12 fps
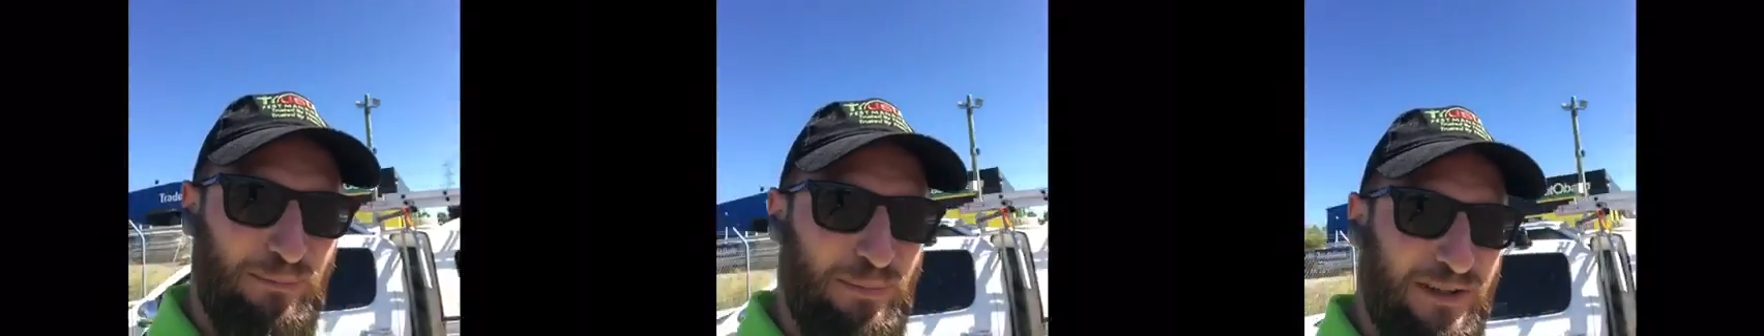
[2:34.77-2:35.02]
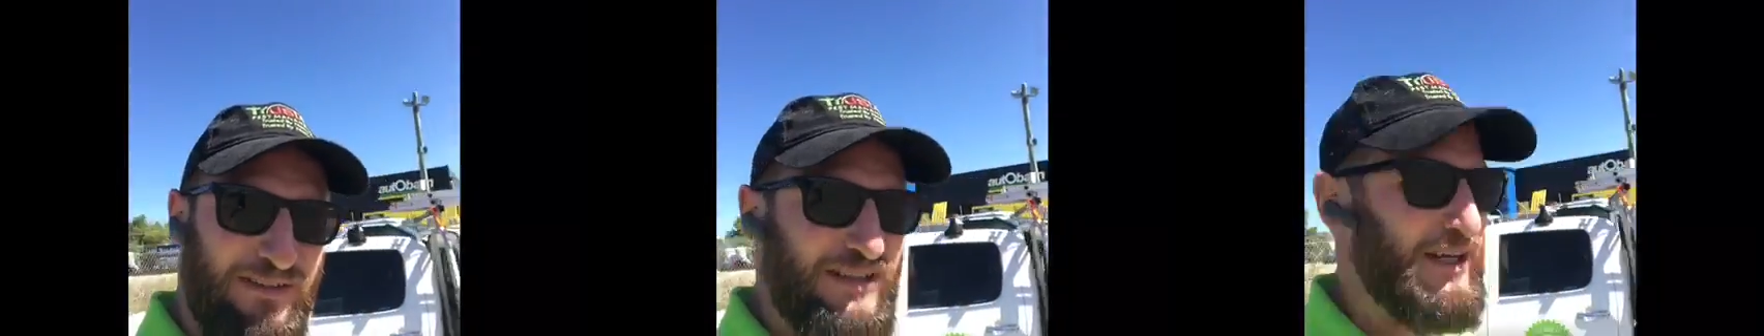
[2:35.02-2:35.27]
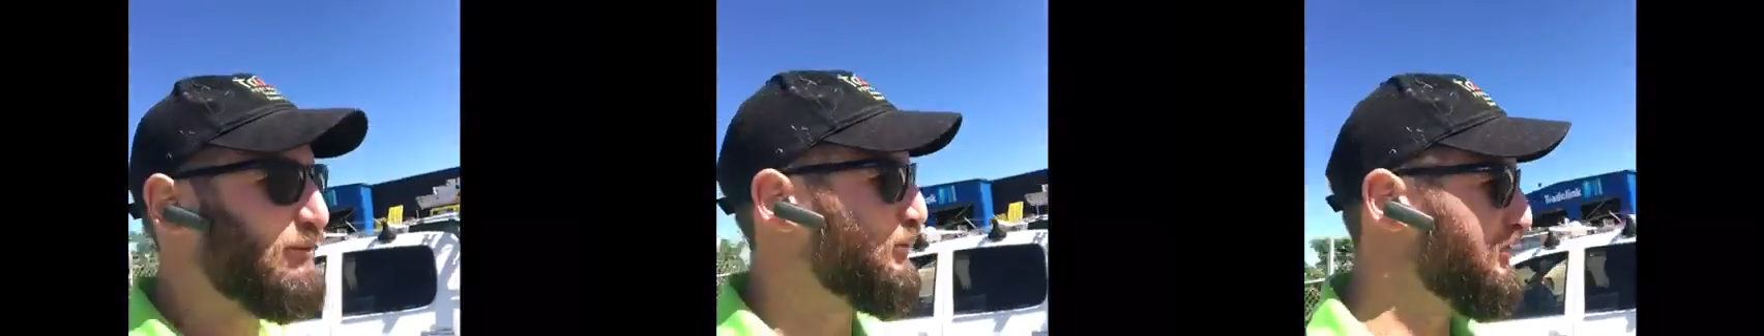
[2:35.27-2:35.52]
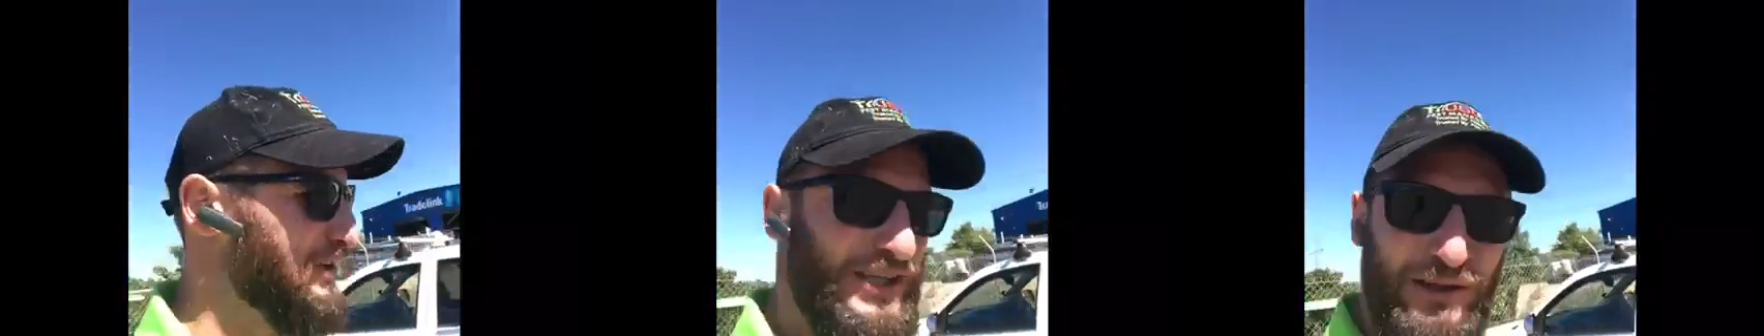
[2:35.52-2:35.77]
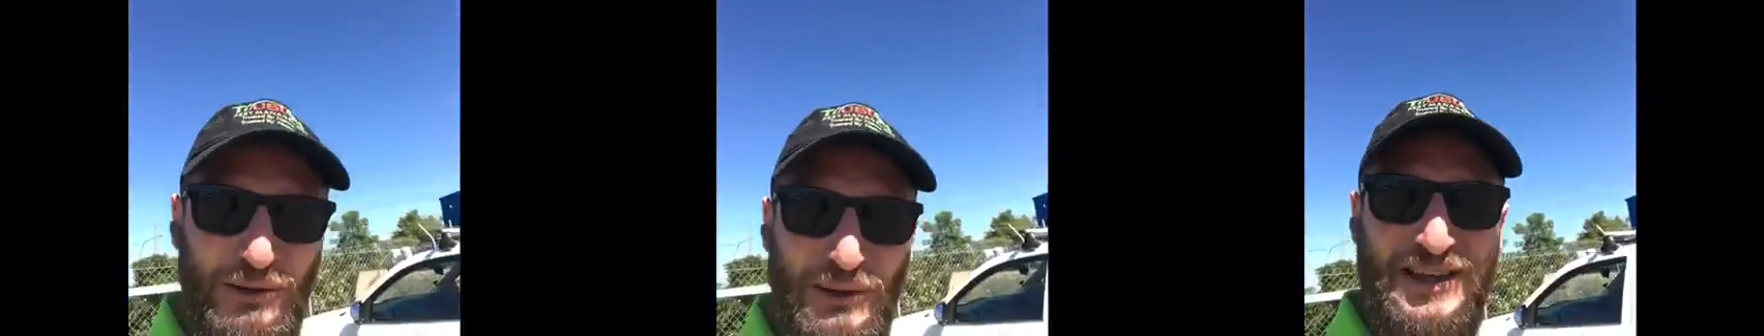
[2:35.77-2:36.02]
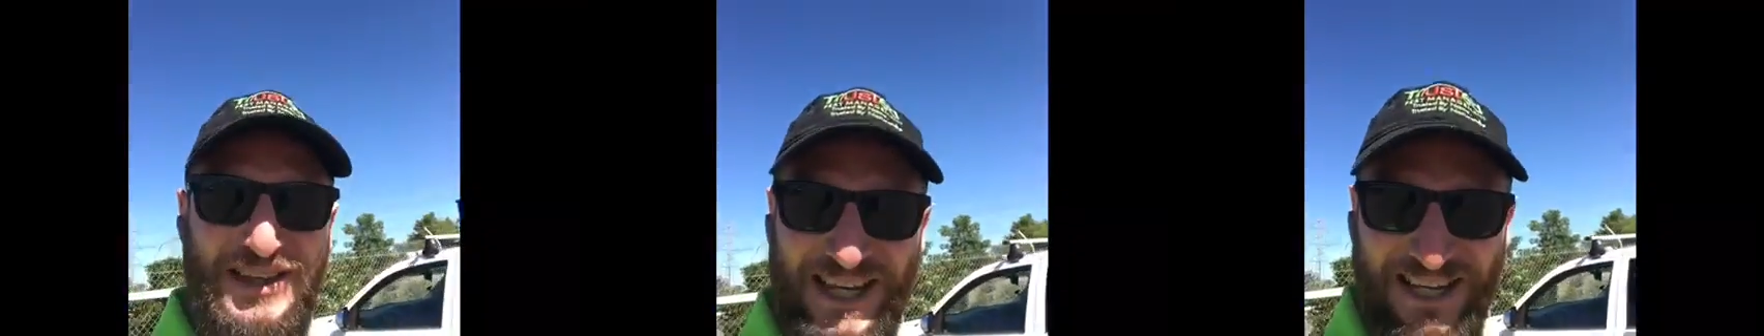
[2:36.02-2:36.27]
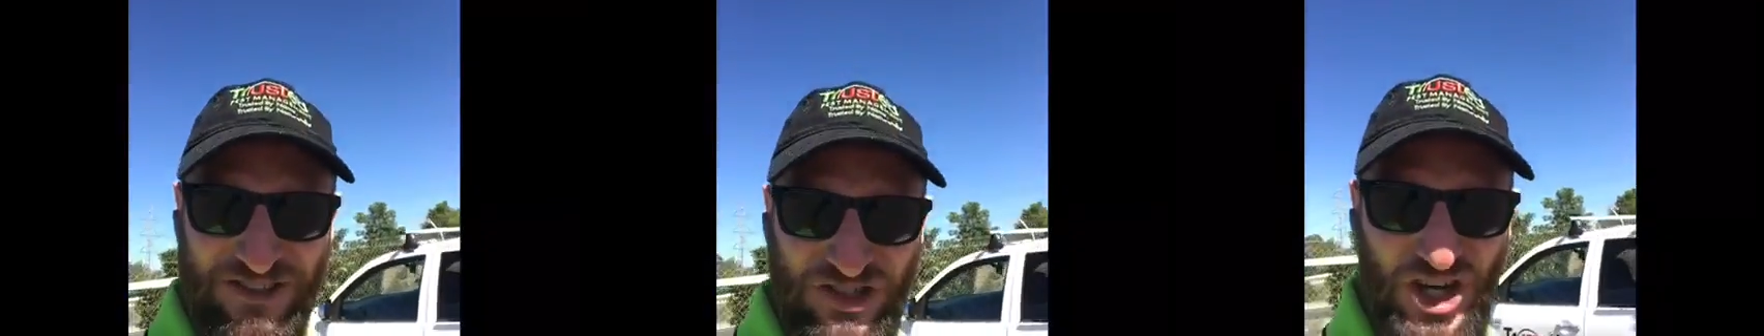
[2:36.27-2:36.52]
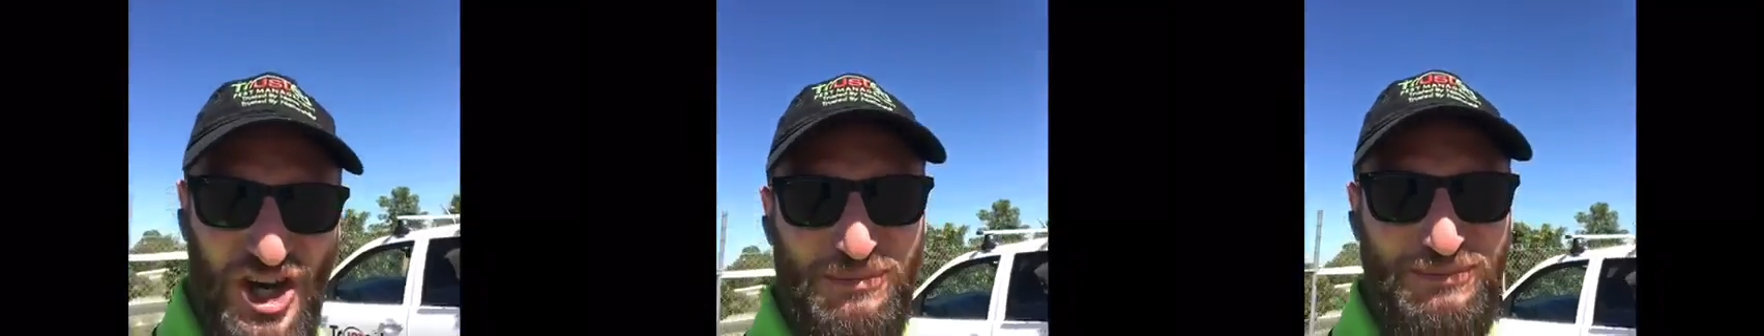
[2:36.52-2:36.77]
but uh, we'll see you at the next
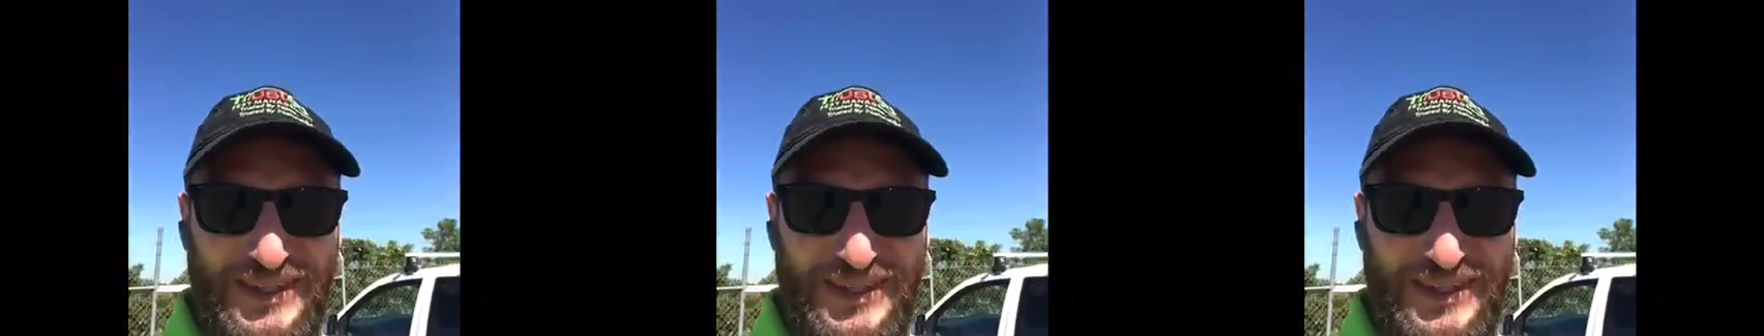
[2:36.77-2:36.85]
job.